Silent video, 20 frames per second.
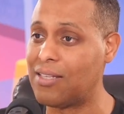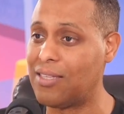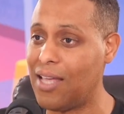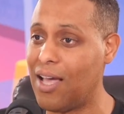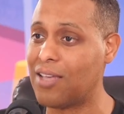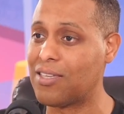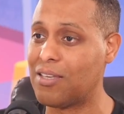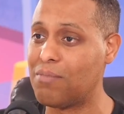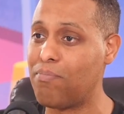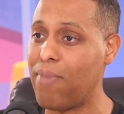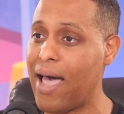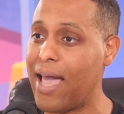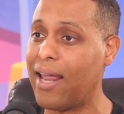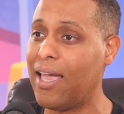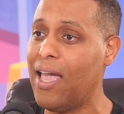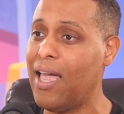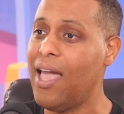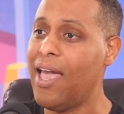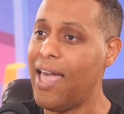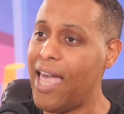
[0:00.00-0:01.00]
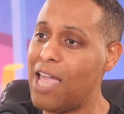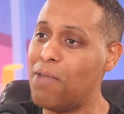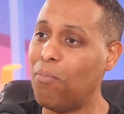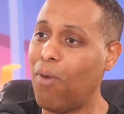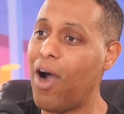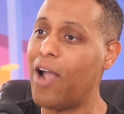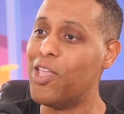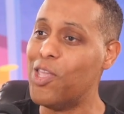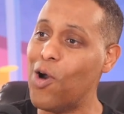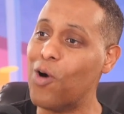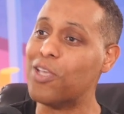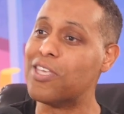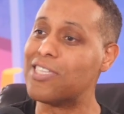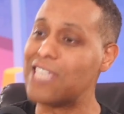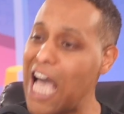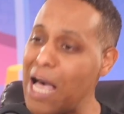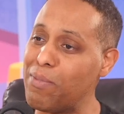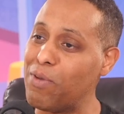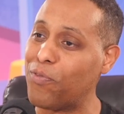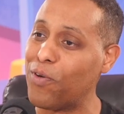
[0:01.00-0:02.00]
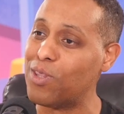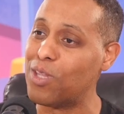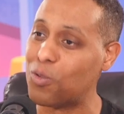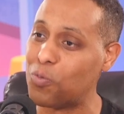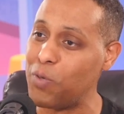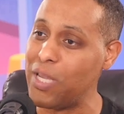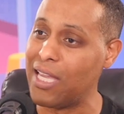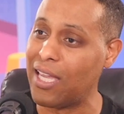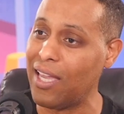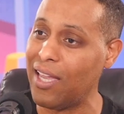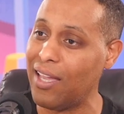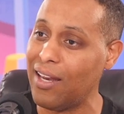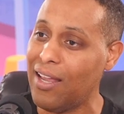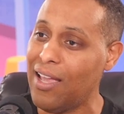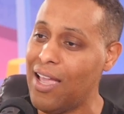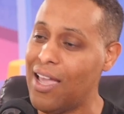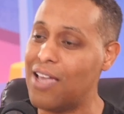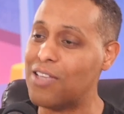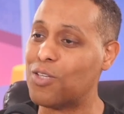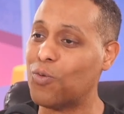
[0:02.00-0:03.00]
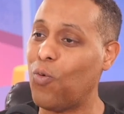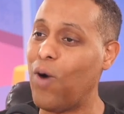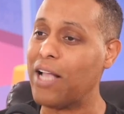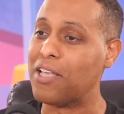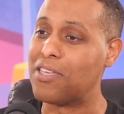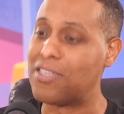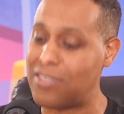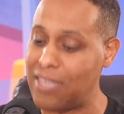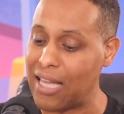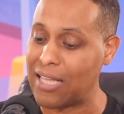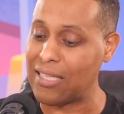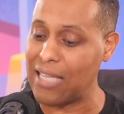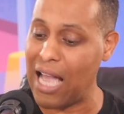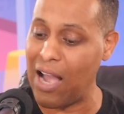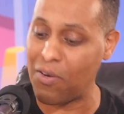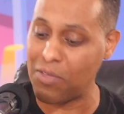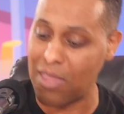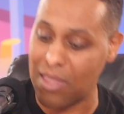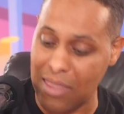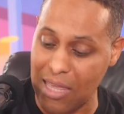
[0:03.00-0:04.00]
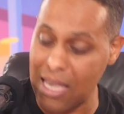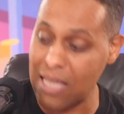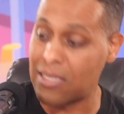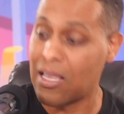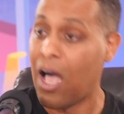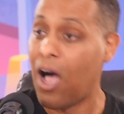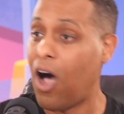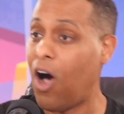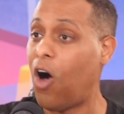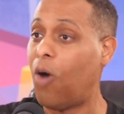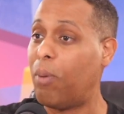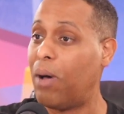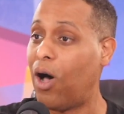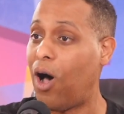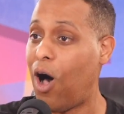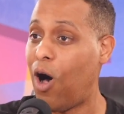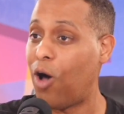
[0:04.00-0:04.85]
uh-huh. to tell somebody, hey Martin, your assignment for this weekend is it's to watch my... six hours of this. Oh, but